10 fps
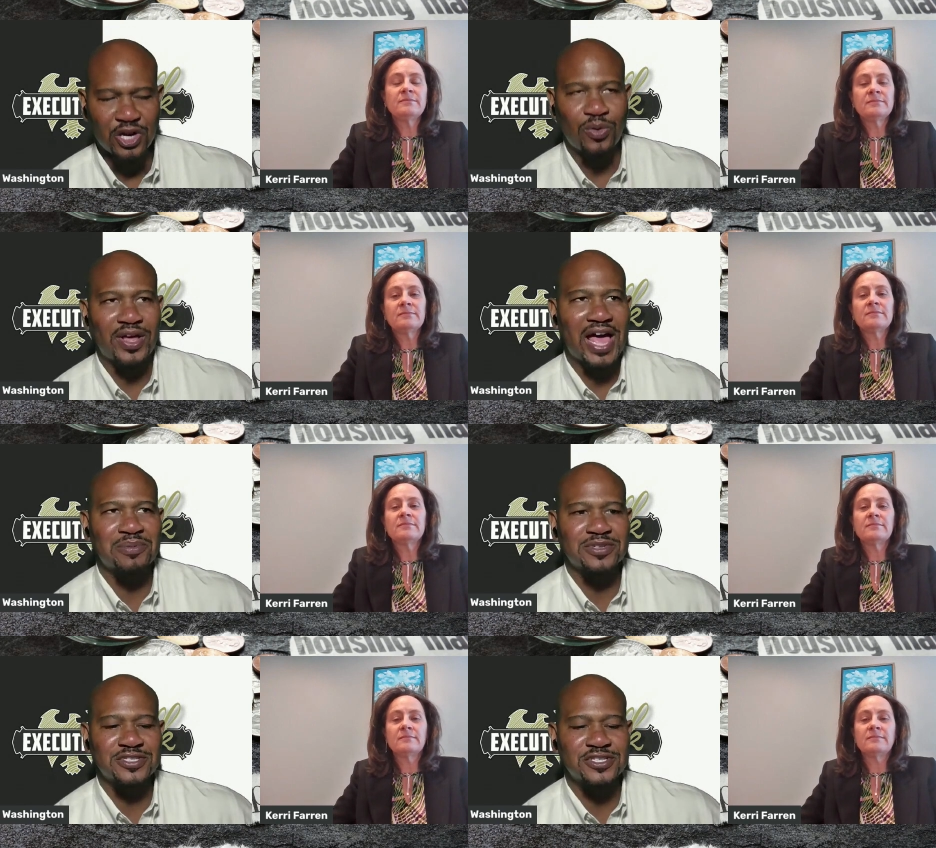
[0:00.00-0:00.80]
Speaker 1: know what
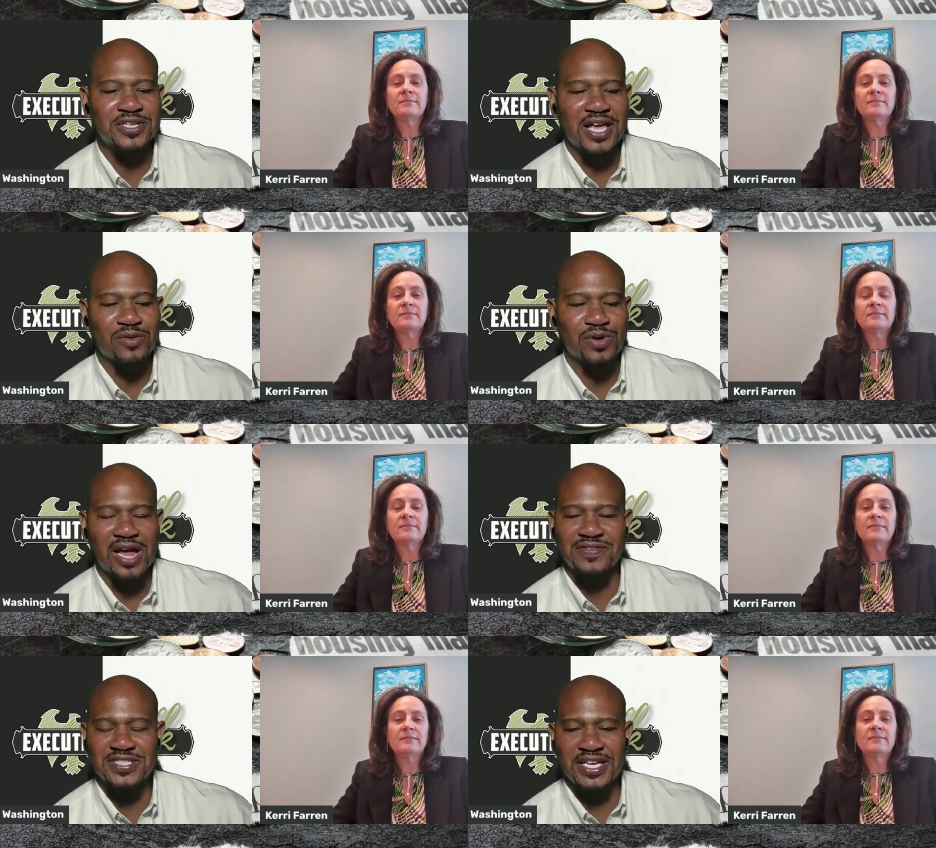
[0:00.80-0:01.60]
happens and what
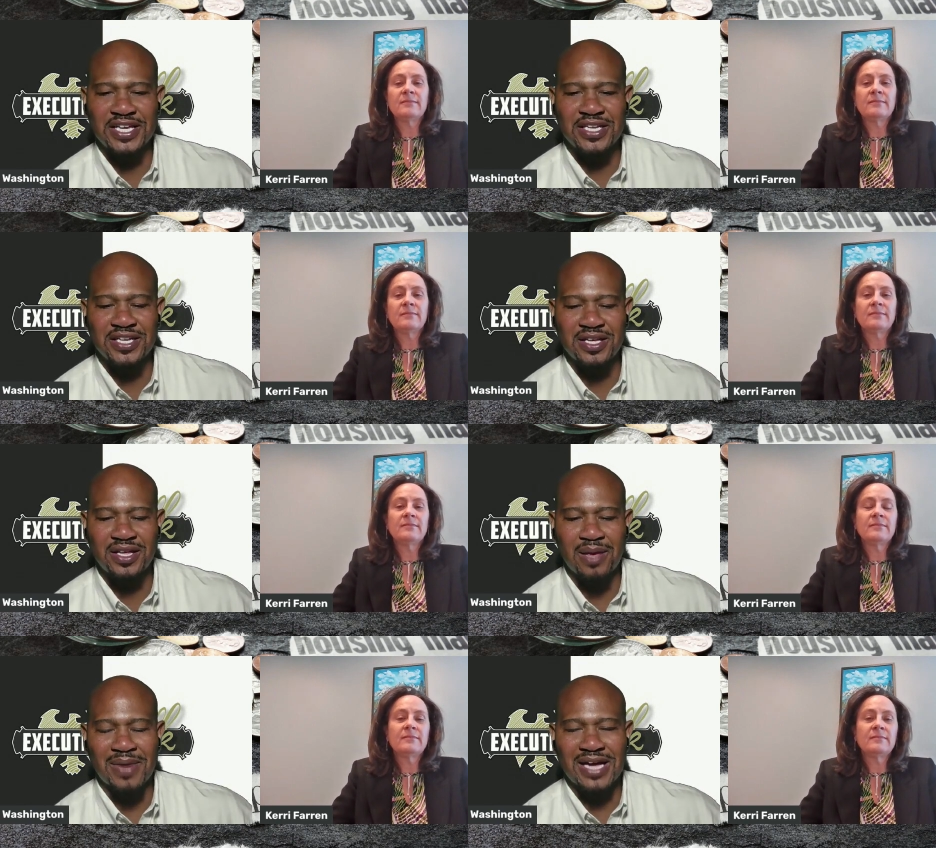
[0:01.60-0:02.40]
I've seen
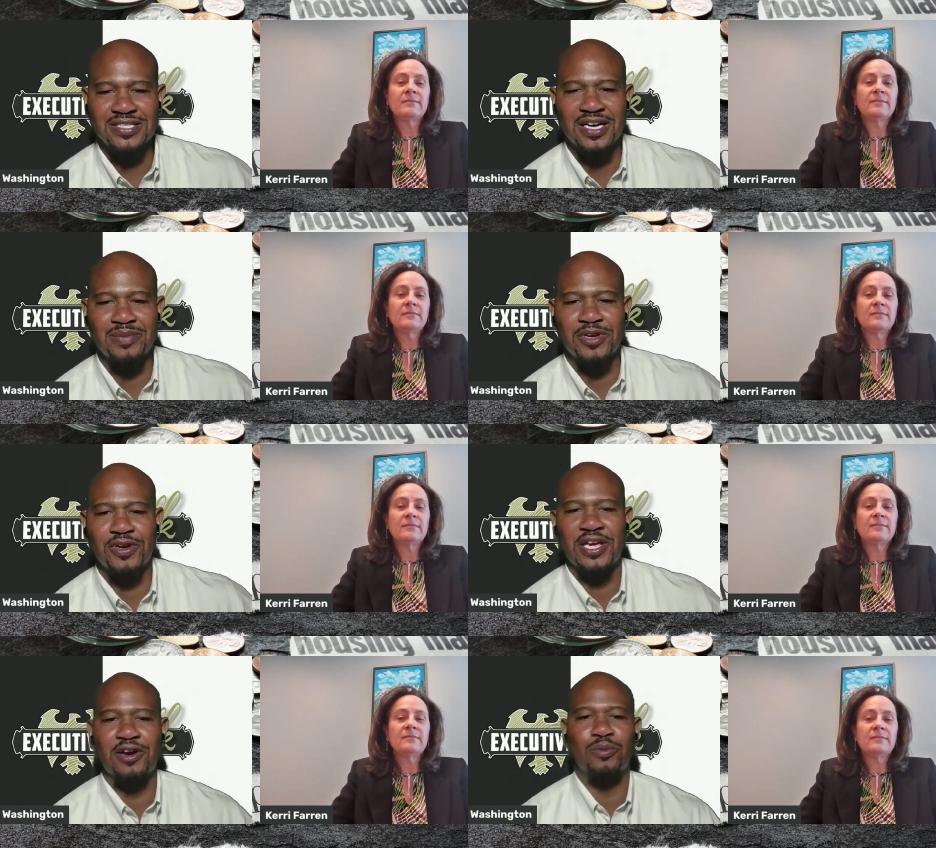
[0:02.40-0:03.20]
in my time here,
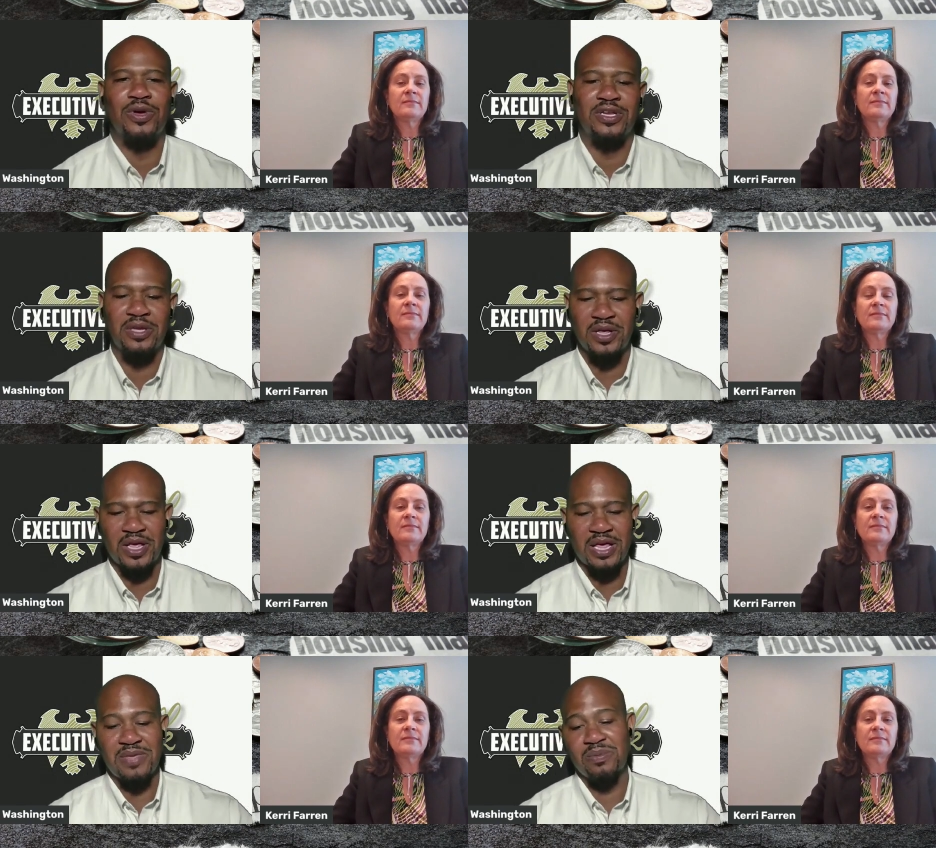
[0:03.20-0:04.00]
Kerri, when
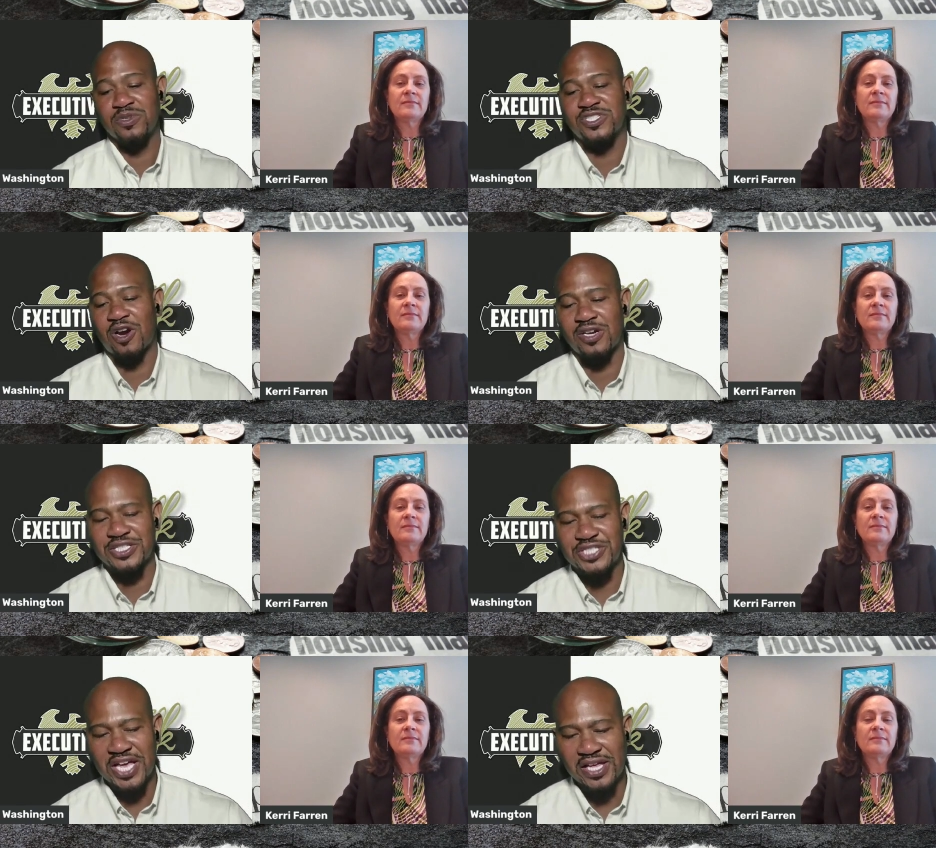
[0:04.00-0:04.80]
people start to
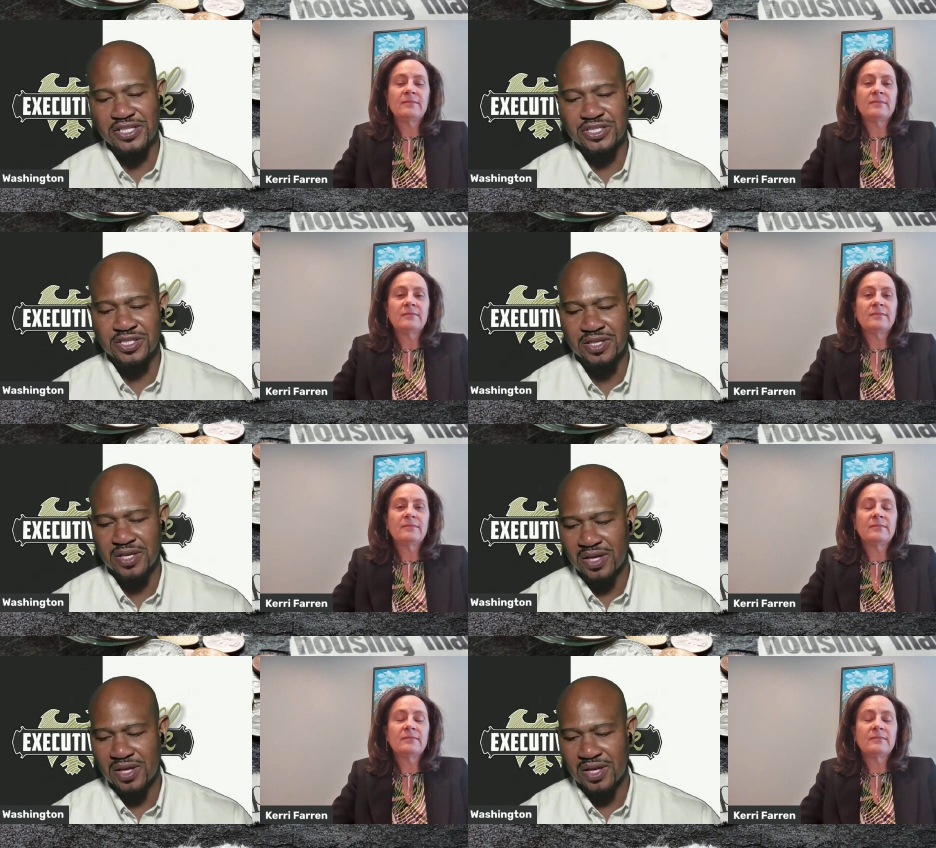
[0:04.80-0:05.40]
change,